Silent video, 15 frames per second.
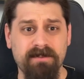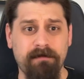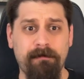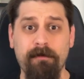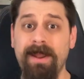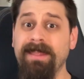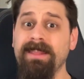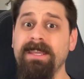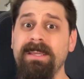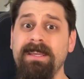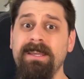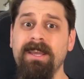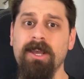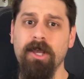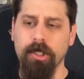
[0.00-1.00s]
Friendly
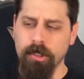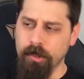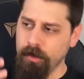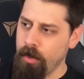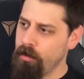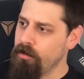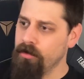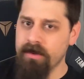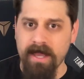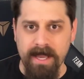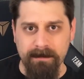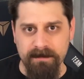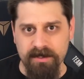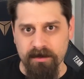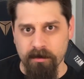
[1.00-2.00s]
Local
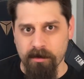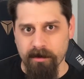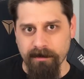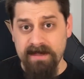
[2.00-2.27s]
Game Store.